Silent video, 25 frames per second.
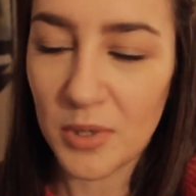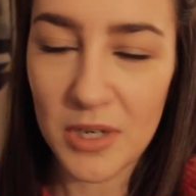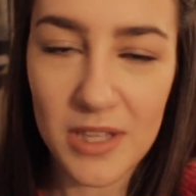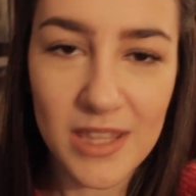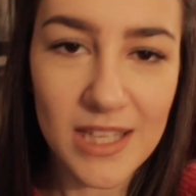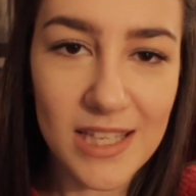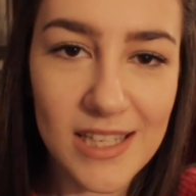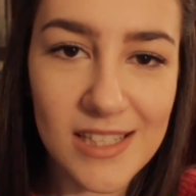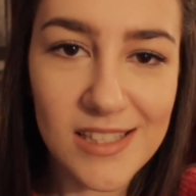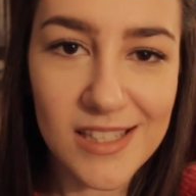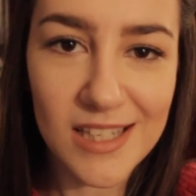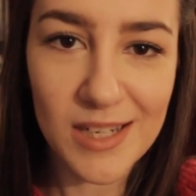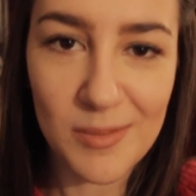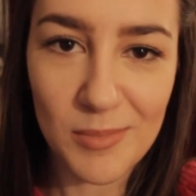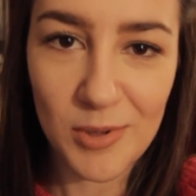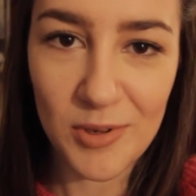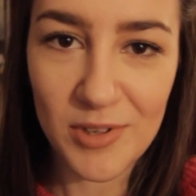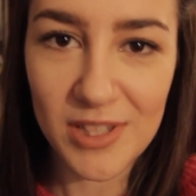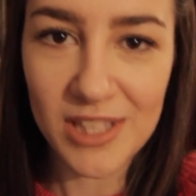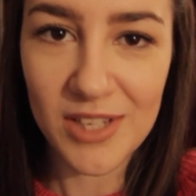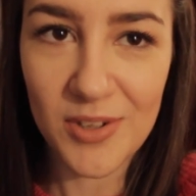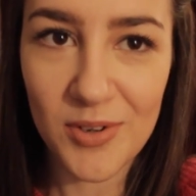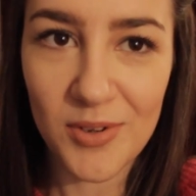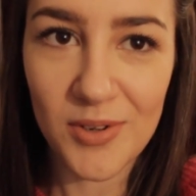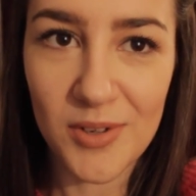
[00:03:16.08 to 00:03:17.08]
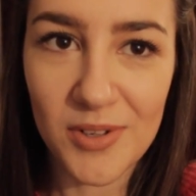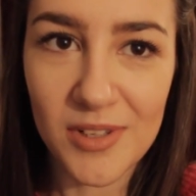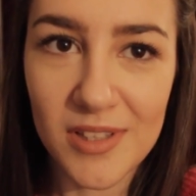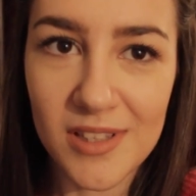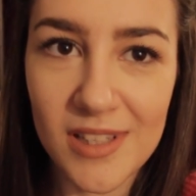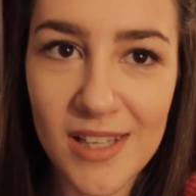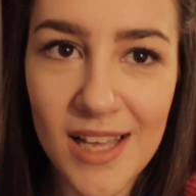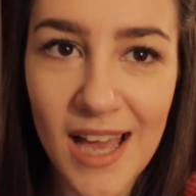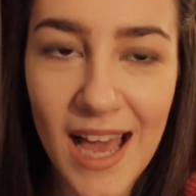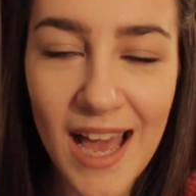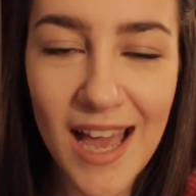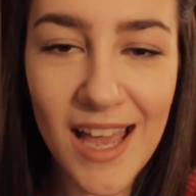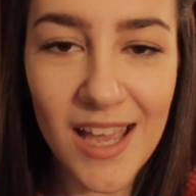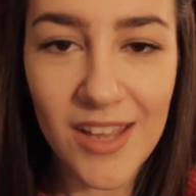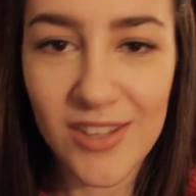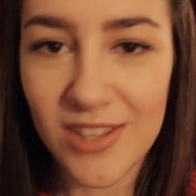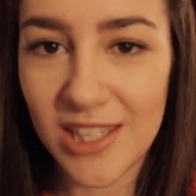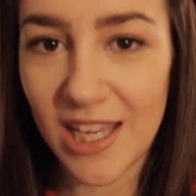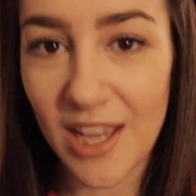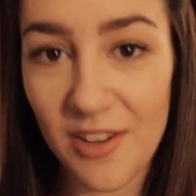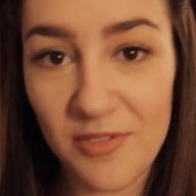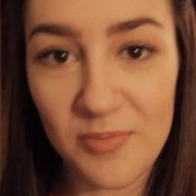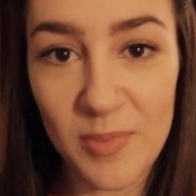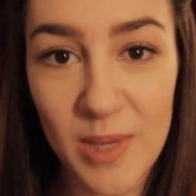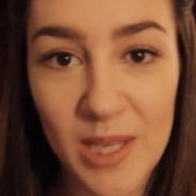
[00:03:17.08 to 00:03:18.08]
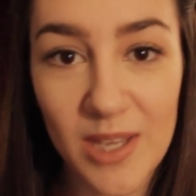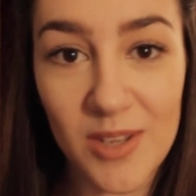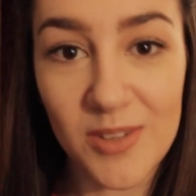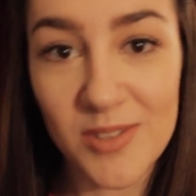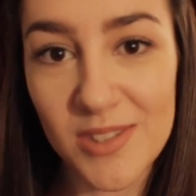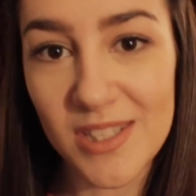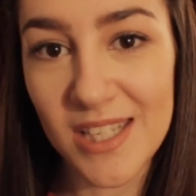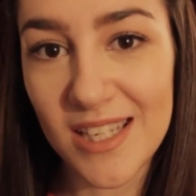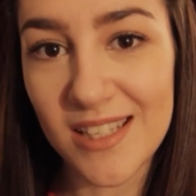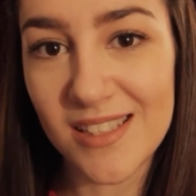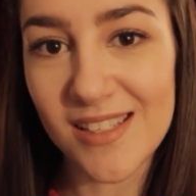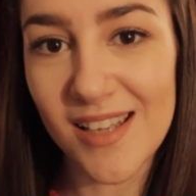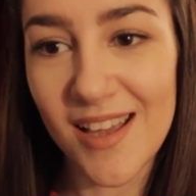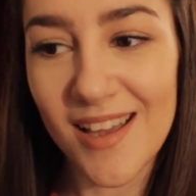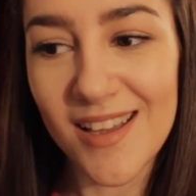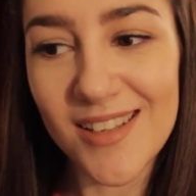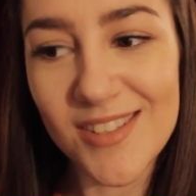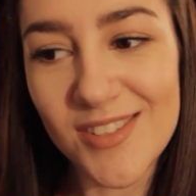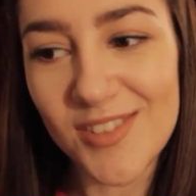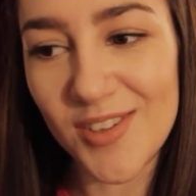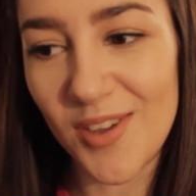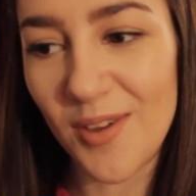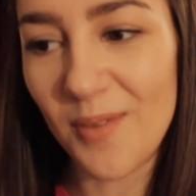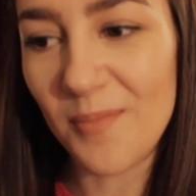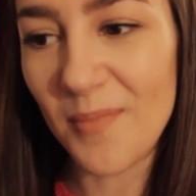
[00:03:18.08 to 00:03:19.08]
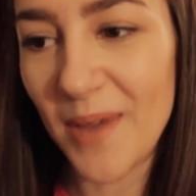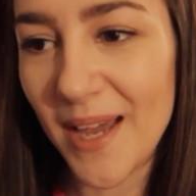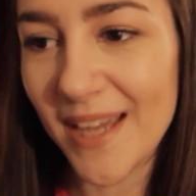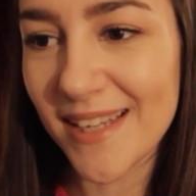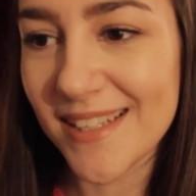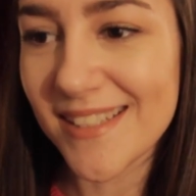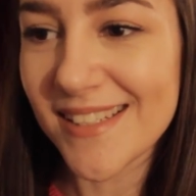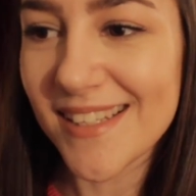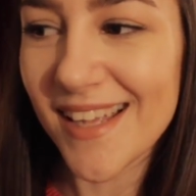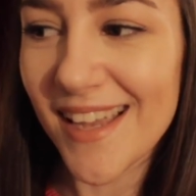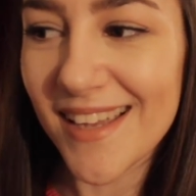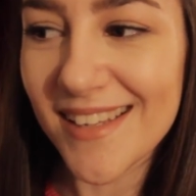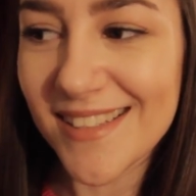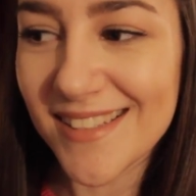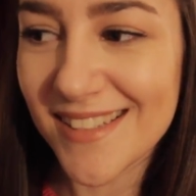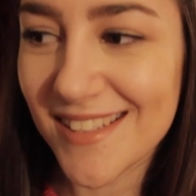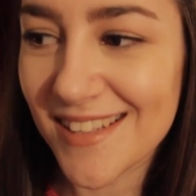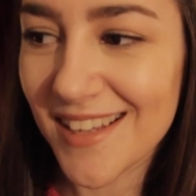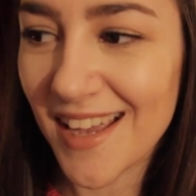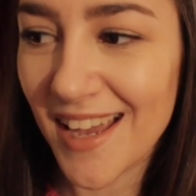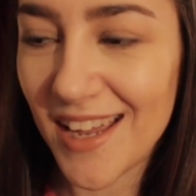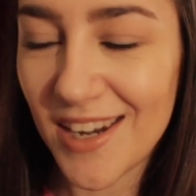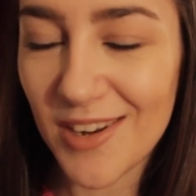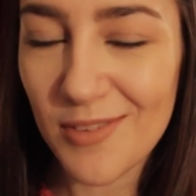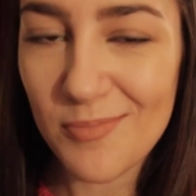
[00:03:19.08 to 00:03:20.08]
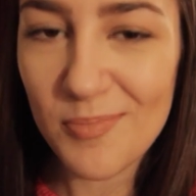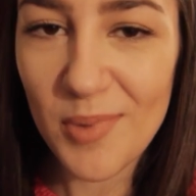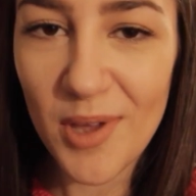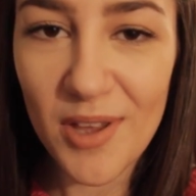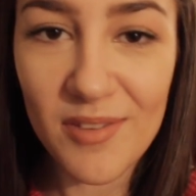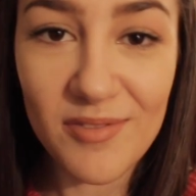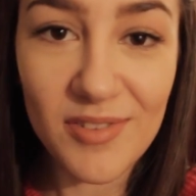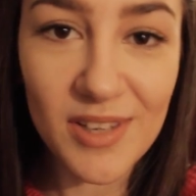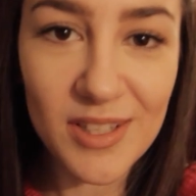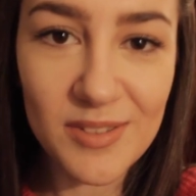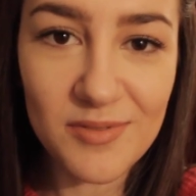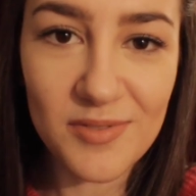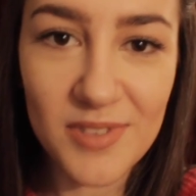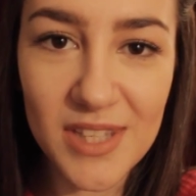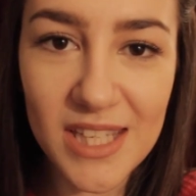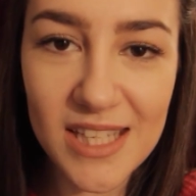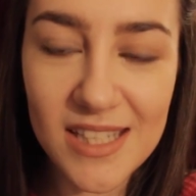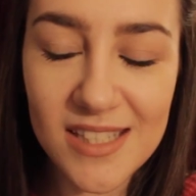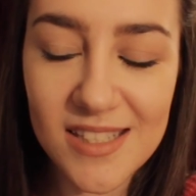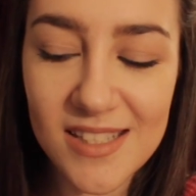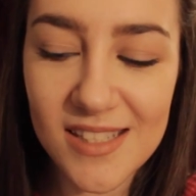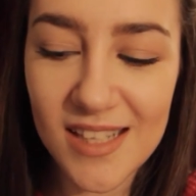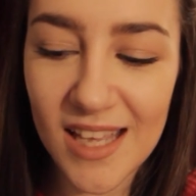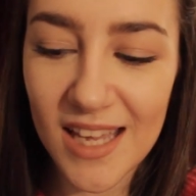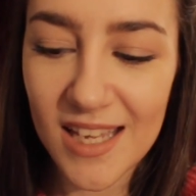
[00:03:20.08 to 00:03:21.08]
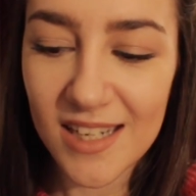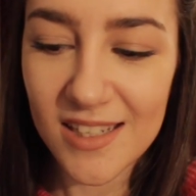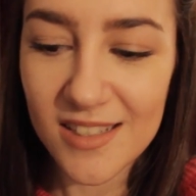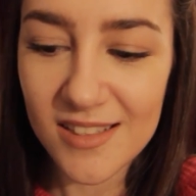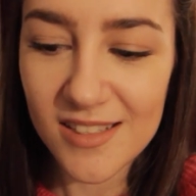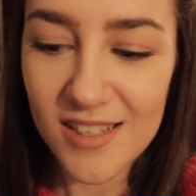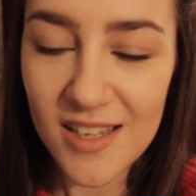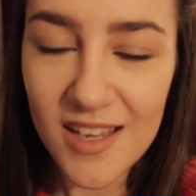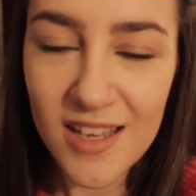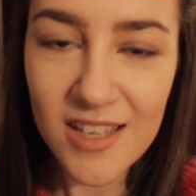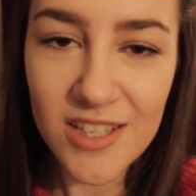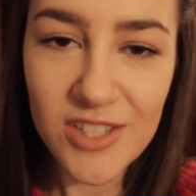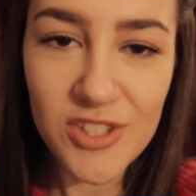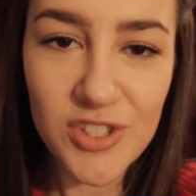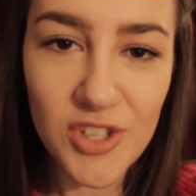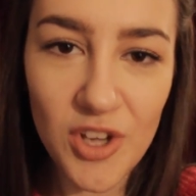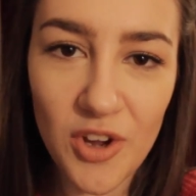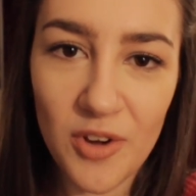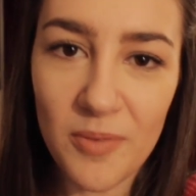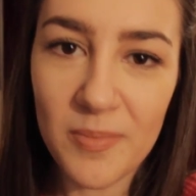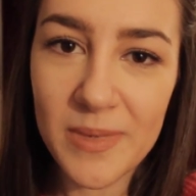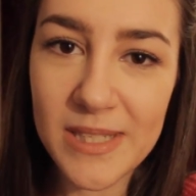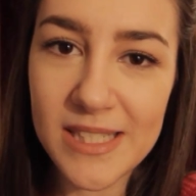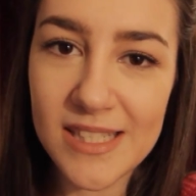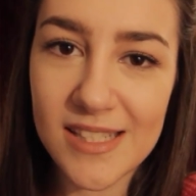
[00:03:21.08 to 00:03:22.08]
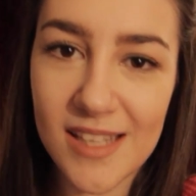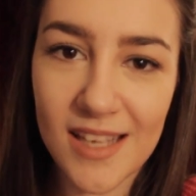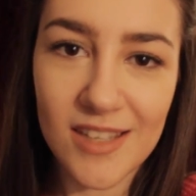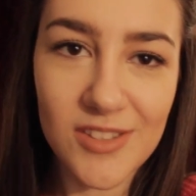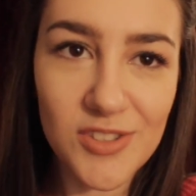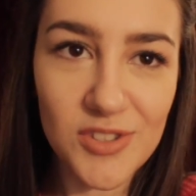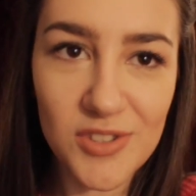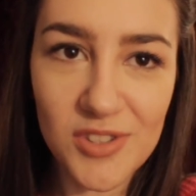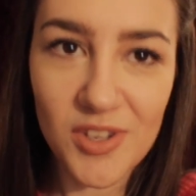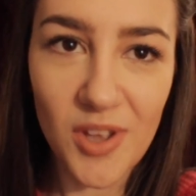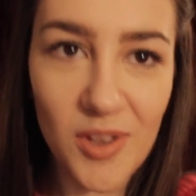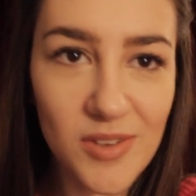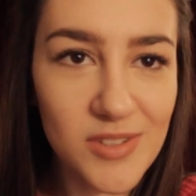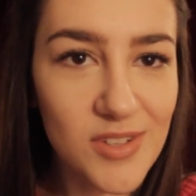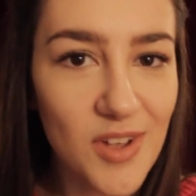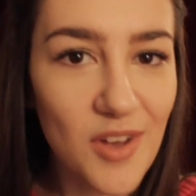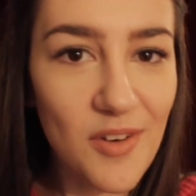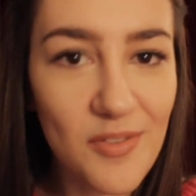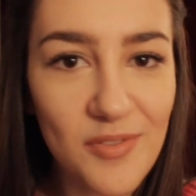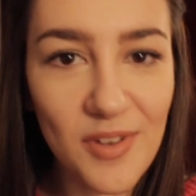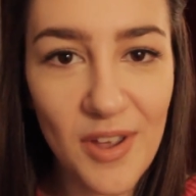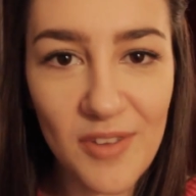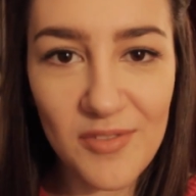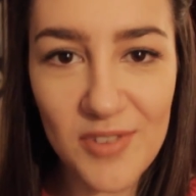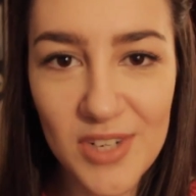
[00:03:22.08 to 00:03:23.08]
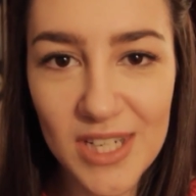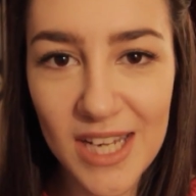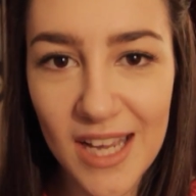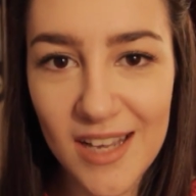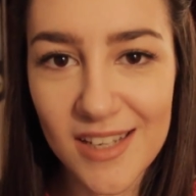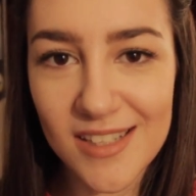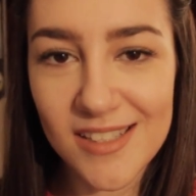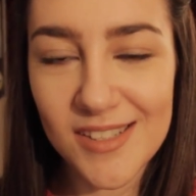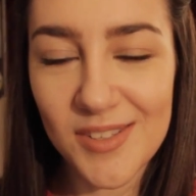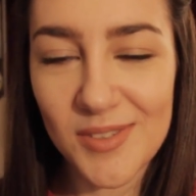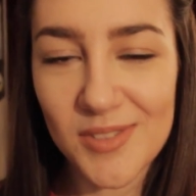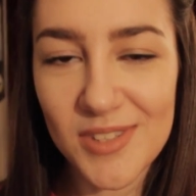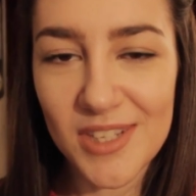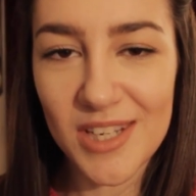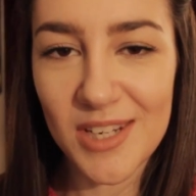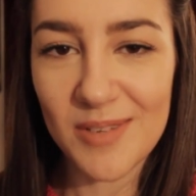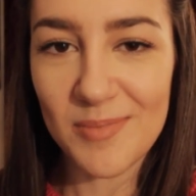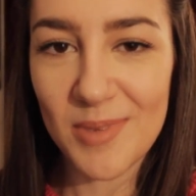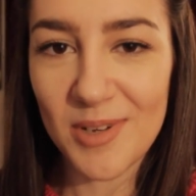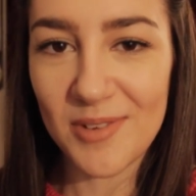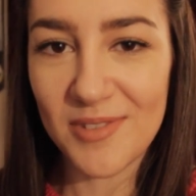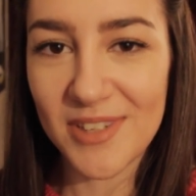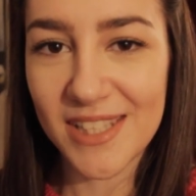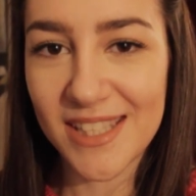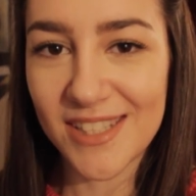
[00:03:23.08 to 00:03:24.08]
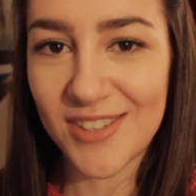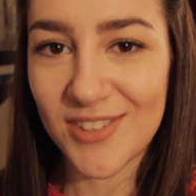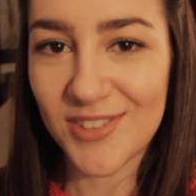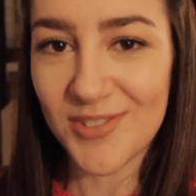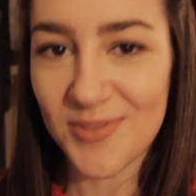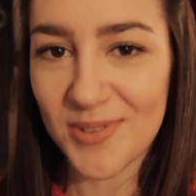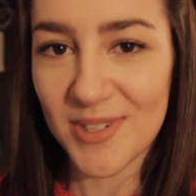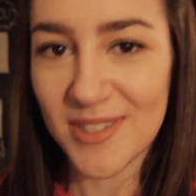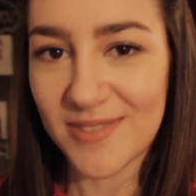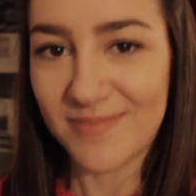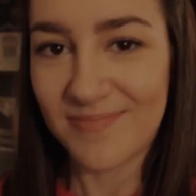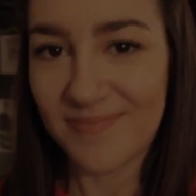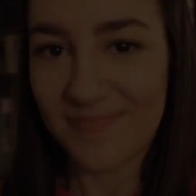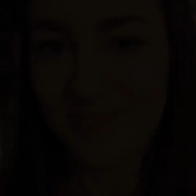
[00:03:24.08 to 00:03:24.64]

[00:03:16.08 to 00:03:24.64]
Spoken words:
but I think it's gonna be really cool. I only have my acoustic guitar, so my set is kind of perfect for this, and Jeremy's set just goes off every night, so it's going to be a really good one.